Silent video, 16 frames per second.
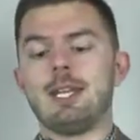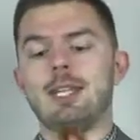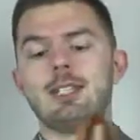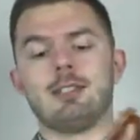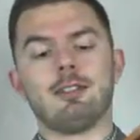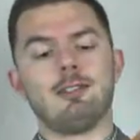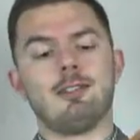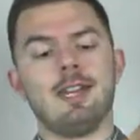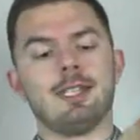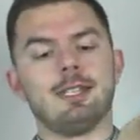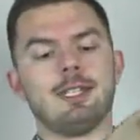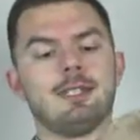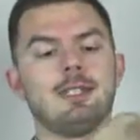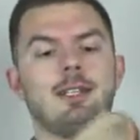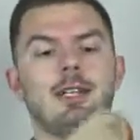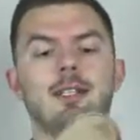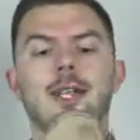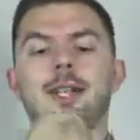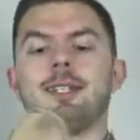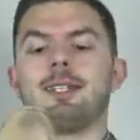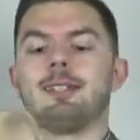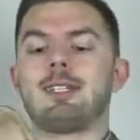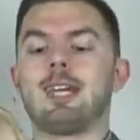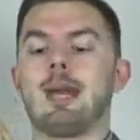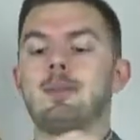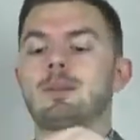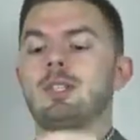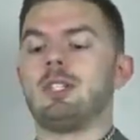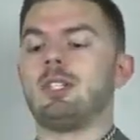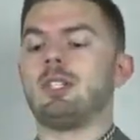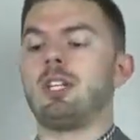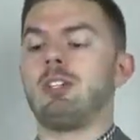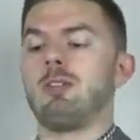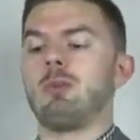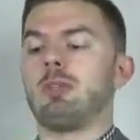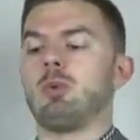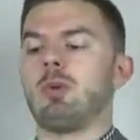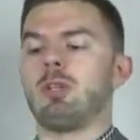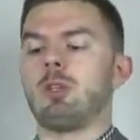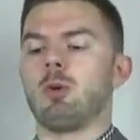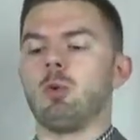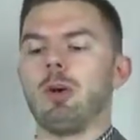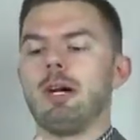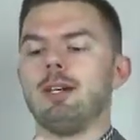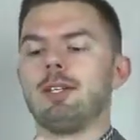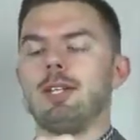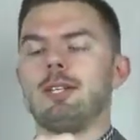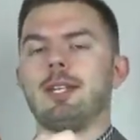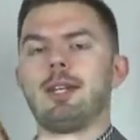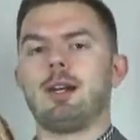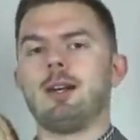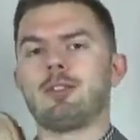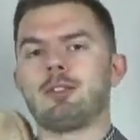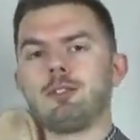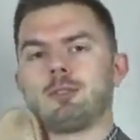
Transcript: is the fact that a lot of the times the stitching between the welt and then also